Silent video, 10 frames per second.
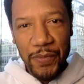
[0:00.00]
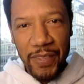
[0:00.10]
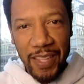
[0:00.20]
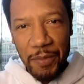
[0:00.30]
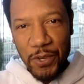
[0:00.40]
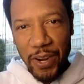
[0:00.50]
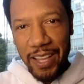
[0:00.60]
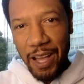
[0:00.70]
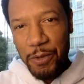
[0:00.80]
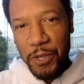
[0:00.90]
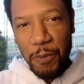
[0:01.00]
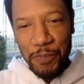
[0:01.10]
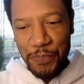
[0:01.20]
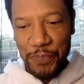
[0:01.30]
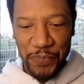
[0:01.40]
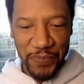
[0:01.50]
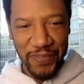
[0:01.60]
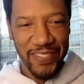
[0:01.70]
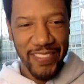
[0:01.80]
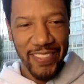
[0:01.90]
All right, Great. See Season
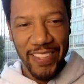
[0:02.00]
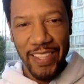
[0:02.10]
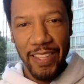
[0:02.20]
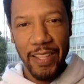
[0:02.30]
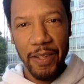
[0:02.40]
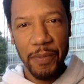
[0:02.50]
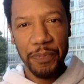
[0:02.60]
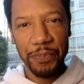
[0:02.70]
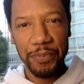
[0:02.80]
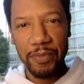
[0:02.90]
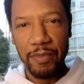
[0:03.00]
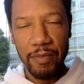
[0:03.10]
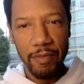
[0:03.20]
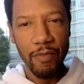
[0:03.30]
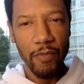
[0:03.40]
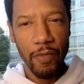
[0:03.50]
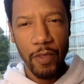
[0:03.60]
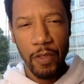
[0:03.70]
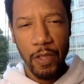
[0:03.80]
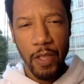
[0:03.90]
one ended with quite the
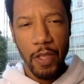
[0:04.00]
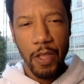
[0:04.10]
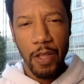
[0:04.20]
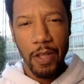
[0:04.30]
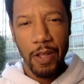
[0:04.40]
cliffhangers on the